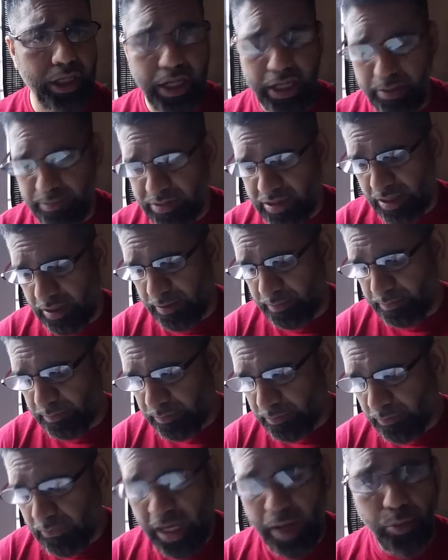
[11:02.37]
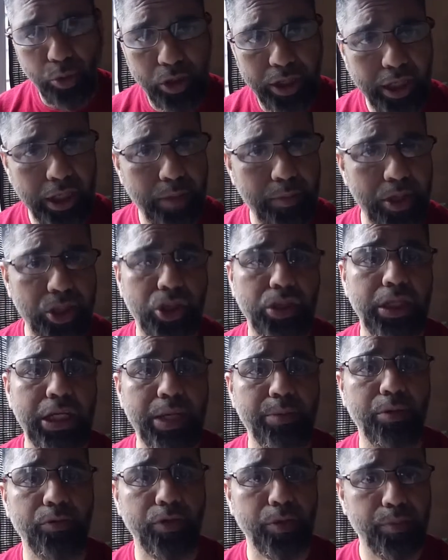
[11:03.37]
names here. I'm only going to mention the
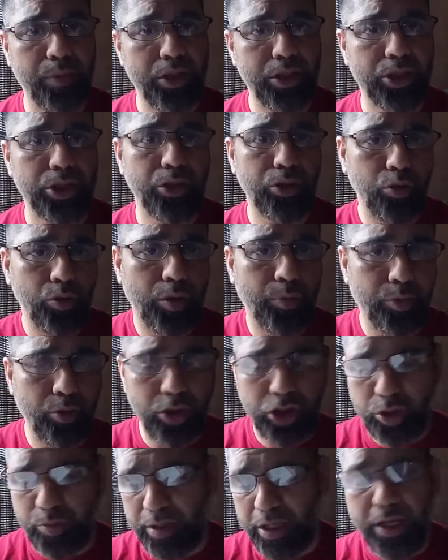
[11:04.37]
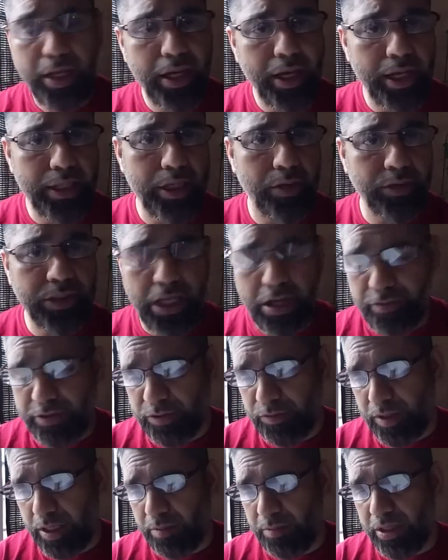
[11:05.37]
name of the person who approached me, and that was
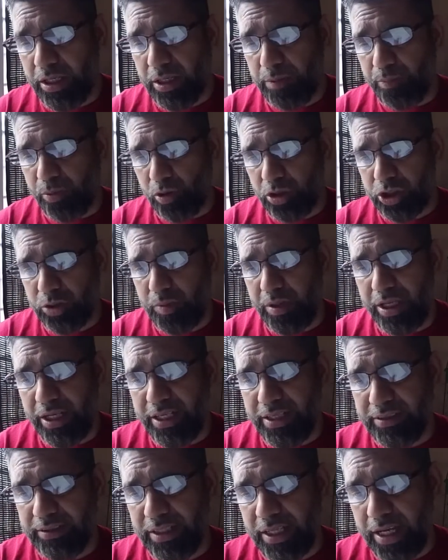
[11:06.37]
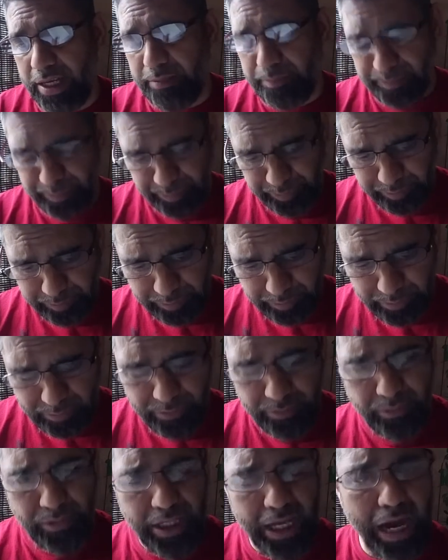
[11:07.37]
Hafiz Fahim. He approached me and he said,
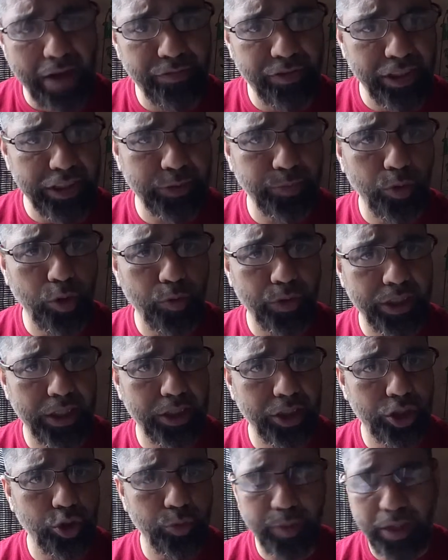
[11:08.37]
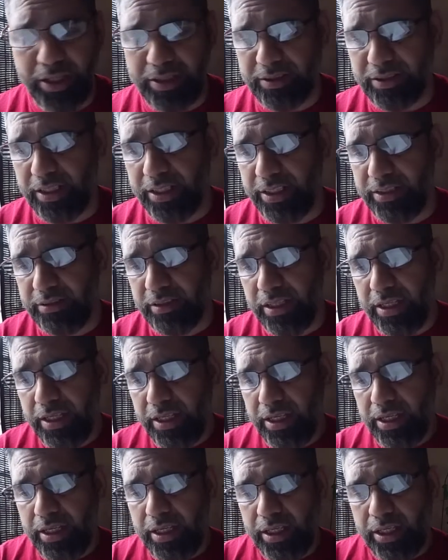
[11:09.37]
after I spoke with the other 2 Pakistanis,
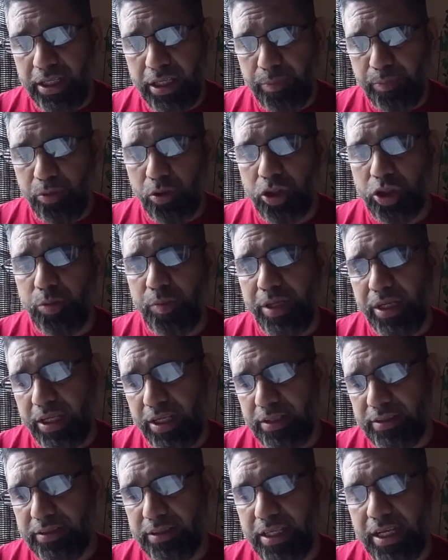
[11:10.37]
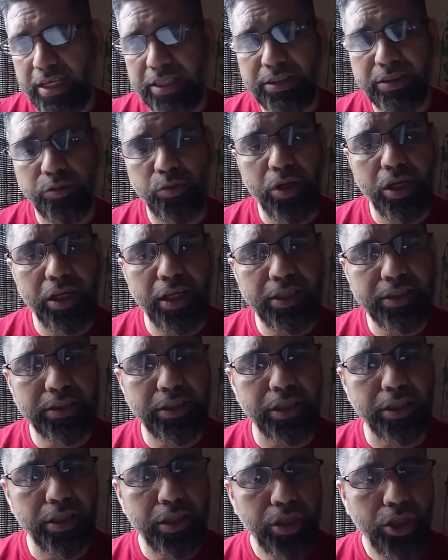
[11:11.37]
he approached me and he says, well,
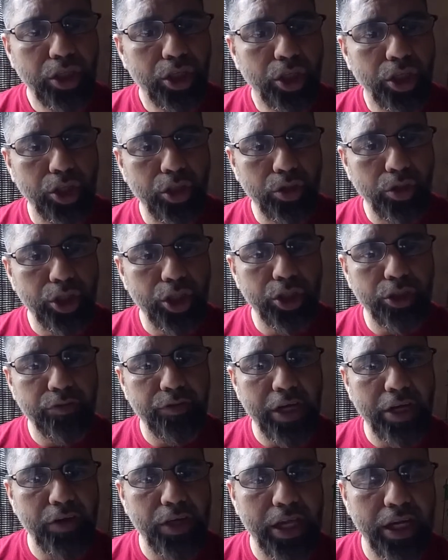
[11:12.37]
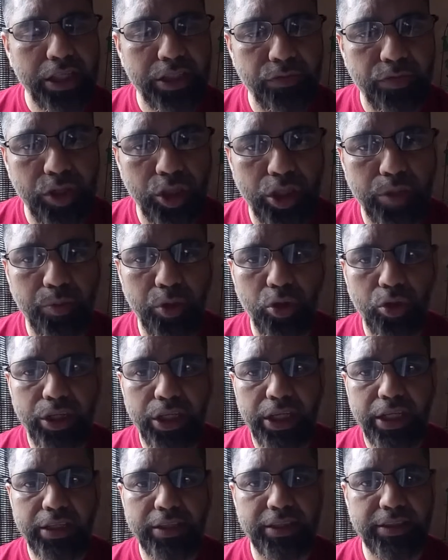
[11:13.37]
listen, you know, you're very active in the
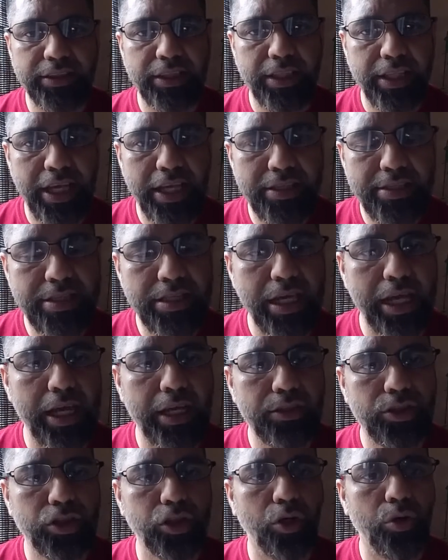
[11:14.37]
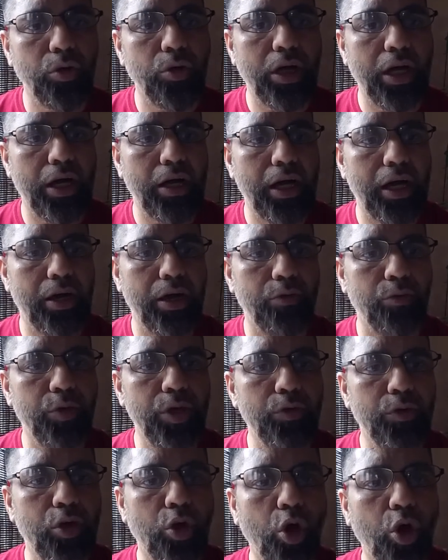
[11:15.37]
community, this and this, and so
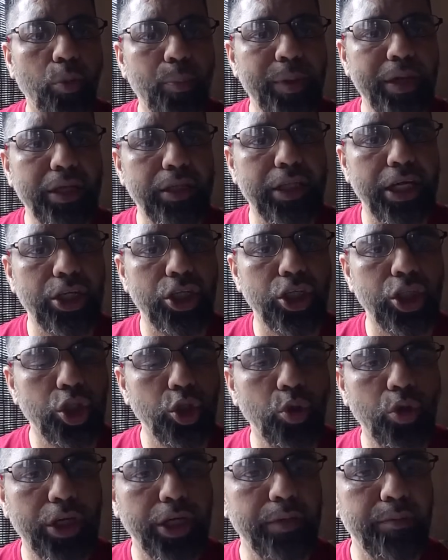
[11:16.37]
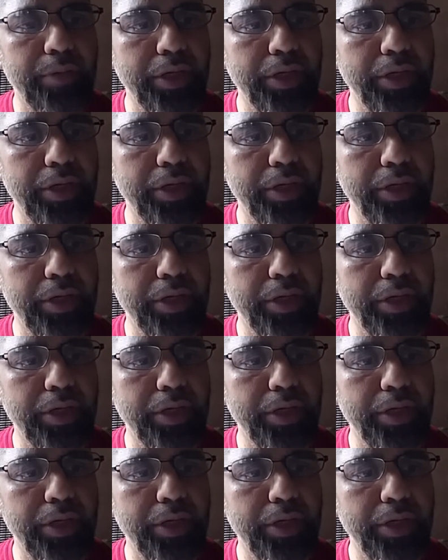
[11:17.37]
we were hoping that you can